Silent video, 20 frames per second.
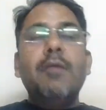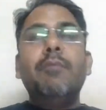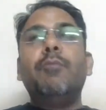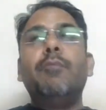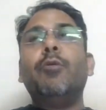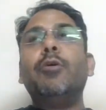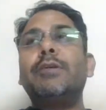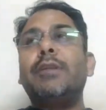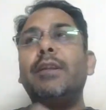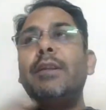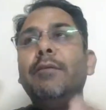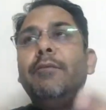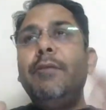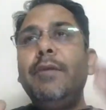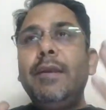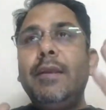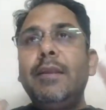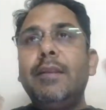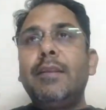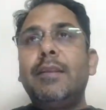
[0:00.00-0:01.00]
Mostly
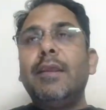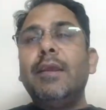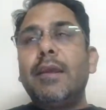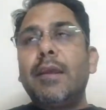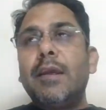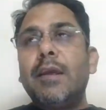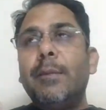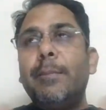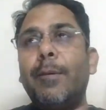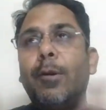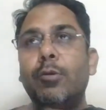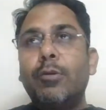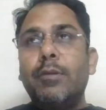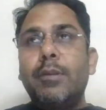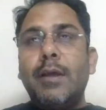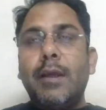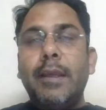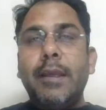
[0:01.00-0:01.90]
we thinking about the